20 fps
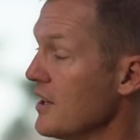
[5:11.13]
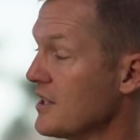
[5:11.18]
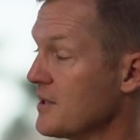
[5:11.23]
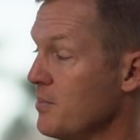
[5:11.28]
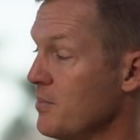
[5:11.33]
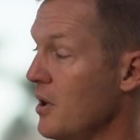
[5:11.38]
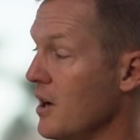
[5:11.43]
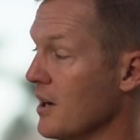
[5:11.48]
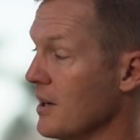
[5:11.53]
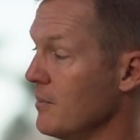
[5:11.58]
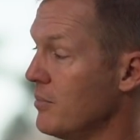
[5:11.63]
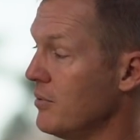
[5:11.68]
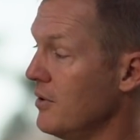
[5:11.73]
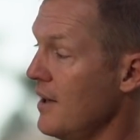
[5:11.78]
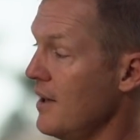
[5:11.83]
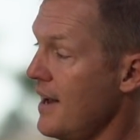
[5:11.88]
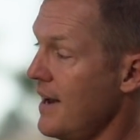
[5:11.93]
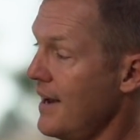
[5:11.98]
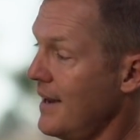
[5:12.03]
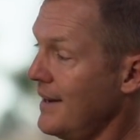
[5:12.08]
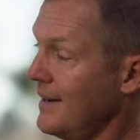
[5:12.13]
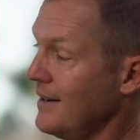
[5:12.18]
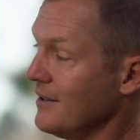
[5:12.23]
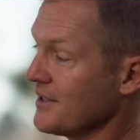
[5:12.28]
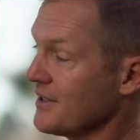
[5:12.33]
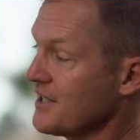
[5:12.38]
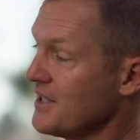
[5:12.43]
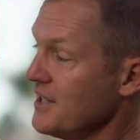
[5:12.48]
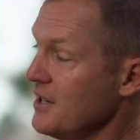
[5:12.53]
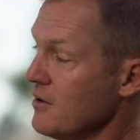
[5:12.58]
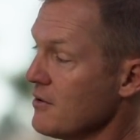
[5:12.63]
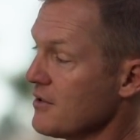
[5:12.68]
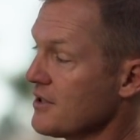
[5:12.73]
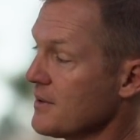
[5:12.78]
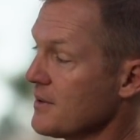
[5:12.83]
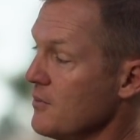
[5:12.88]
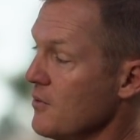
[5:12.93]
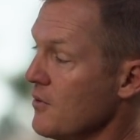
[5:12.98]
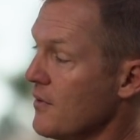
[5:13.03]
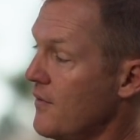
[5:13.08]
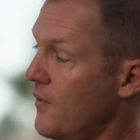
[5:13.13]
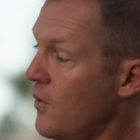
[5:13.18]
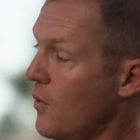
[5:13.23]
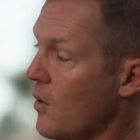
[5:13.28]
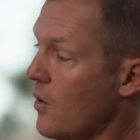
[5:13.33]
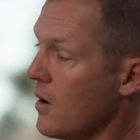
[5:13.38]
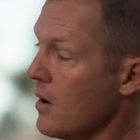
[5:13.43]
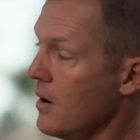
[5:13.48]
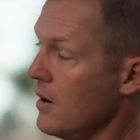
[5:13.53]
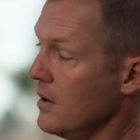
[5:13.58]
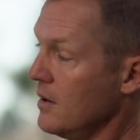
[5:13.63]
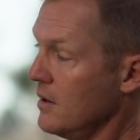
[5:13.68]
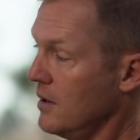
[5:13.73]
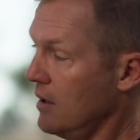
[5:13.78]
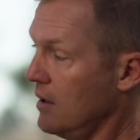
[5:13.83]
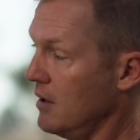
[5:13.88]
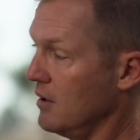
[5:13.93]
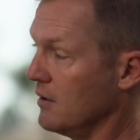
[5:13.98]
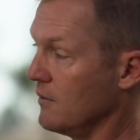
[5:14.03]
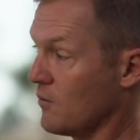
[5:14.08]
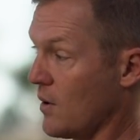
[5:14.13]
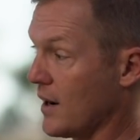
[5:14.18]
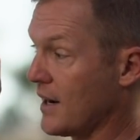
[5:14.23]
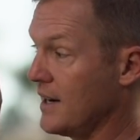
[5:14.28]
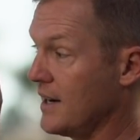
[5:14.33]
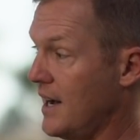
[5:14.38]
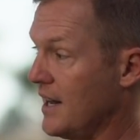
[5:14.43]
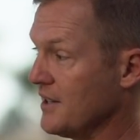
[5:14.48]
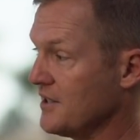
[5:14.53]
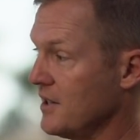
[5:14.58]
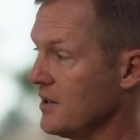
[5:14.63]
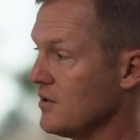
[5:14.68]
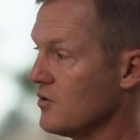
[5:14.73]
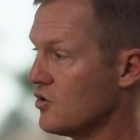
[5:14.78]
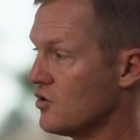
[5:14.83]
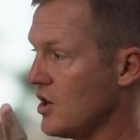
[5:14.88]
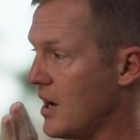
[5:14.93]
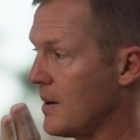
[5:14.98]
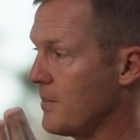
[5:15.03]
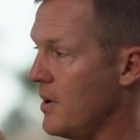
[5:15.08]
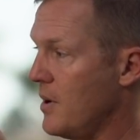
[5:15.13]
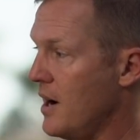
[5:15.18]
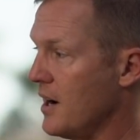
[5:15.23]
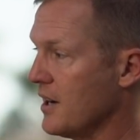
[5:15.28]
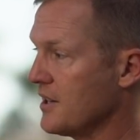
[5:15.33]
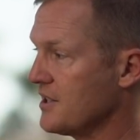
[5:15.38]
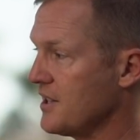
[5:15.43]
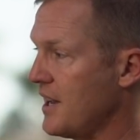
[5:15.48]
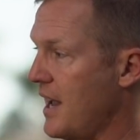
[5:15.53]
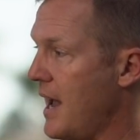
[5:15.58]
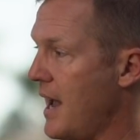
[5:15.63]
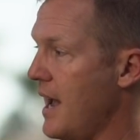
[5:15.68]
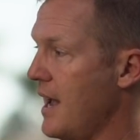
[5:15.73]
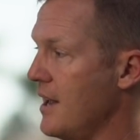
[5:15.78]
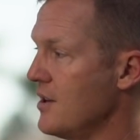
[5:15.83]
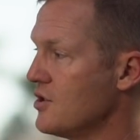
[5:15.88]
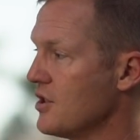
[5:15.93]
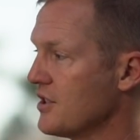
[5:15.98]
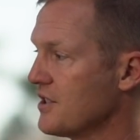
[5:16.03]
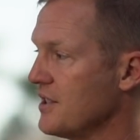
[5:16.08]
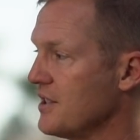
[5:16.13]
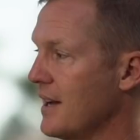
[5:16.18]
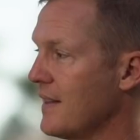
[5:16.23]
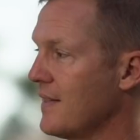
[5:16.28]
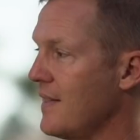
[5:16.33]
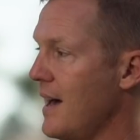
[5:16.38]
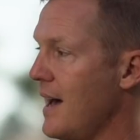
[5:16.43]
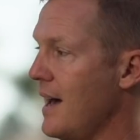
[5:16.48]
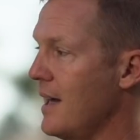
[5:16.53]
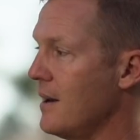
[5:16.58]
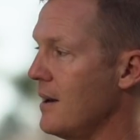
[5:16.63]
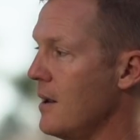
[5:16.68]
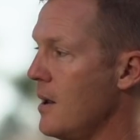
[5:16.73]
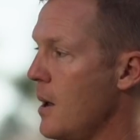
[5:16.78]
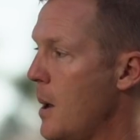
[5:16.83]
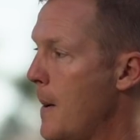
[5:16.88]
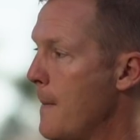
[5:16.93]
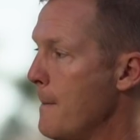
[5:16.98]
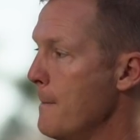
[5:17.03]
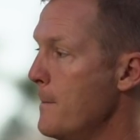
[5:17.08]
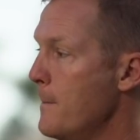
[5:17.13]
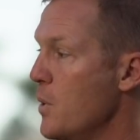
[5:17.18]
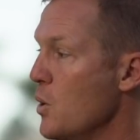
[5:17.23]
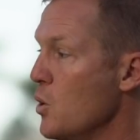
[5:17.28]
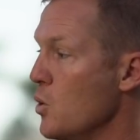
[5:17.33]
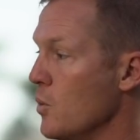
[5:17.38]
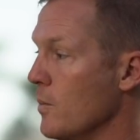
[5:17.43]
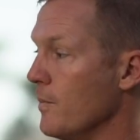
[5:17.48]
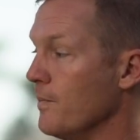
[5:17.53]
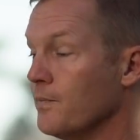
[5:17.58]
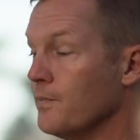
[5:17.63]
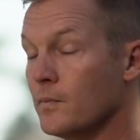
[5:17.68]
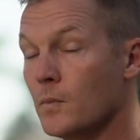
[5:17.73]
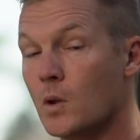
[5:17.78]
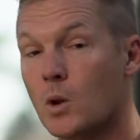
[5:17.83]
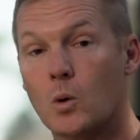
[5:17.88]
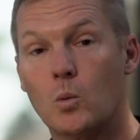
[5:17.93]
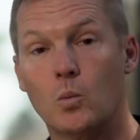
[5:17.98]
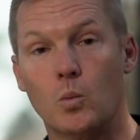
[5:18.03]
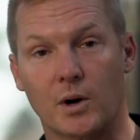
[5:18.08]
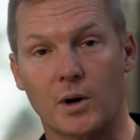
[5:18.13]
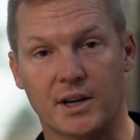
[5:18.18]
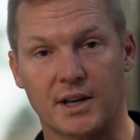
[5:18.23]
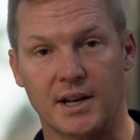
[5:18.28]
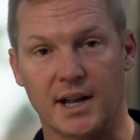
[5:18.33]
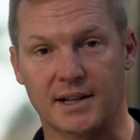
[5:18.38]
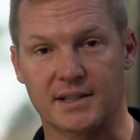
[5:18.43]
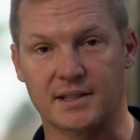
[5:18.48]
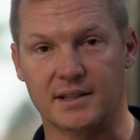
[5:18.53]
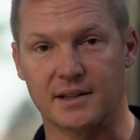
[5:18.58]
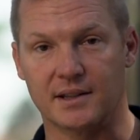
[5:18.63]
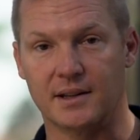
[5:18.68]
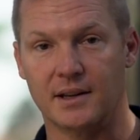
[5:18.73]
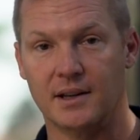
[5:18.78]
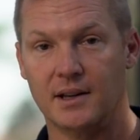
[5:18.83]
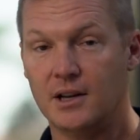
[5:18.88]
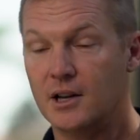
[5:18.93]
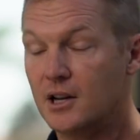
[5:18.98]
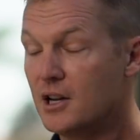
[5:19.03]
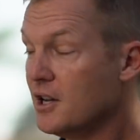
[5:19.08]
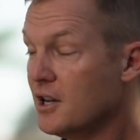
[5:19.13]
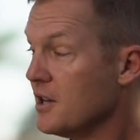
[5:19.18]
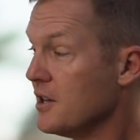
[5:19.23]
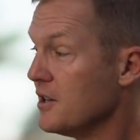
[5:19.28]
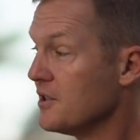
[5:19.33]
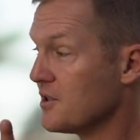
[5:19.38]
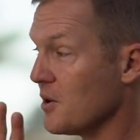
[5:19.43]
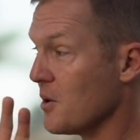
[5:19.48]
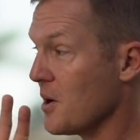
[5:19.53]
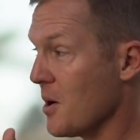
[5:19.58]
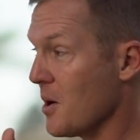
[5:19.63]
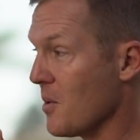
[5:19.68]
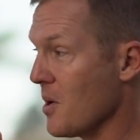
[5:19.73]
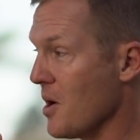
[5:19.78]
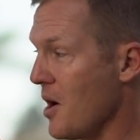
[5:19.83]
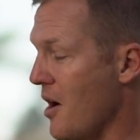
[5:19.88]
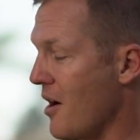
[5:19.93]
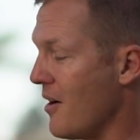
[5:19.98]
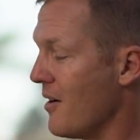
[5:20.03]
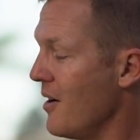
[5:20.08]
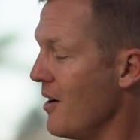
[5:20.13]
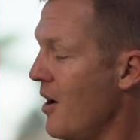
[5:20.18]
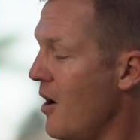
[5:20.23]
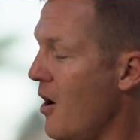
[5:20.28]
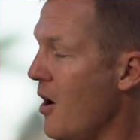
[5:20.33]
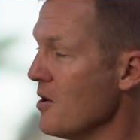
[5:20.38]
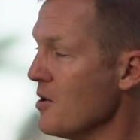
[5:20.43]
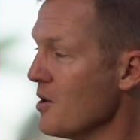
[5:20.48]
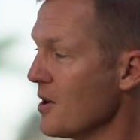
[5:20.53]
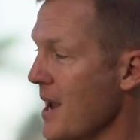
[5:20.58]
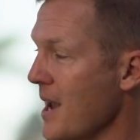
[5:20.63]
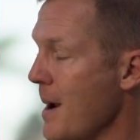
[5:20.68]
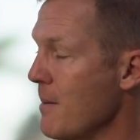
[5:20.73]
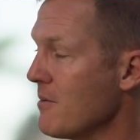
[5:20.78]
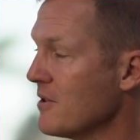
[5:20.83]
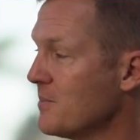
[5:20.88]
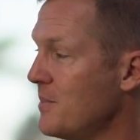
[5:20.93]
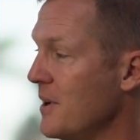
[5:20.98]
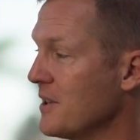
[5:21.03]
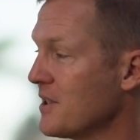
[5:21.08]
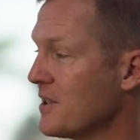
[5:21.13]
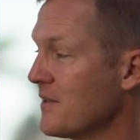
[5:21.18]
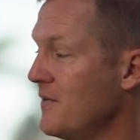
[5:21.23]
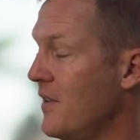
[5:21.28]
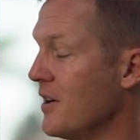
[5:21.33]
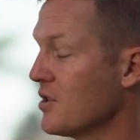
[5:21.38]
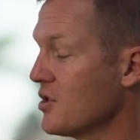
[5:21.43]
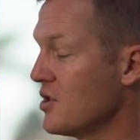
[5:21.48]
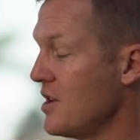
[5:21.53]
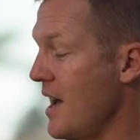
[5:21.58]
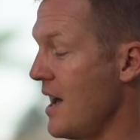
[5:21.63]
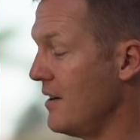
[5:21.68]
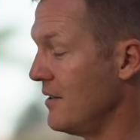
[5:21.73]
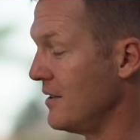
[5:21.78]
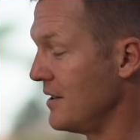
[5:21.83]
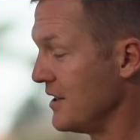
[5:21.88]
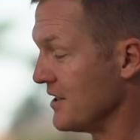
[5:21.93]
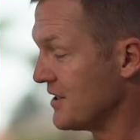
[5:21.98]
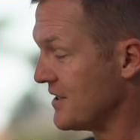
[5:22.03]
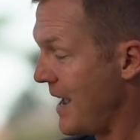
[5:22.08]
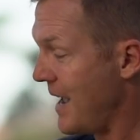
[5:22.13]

it's plug and play, and it'll see your Smooth 4 It'll recognize it, checkbox, and just like that, boom, we're connected. So here we are. All your camera's basic functionality is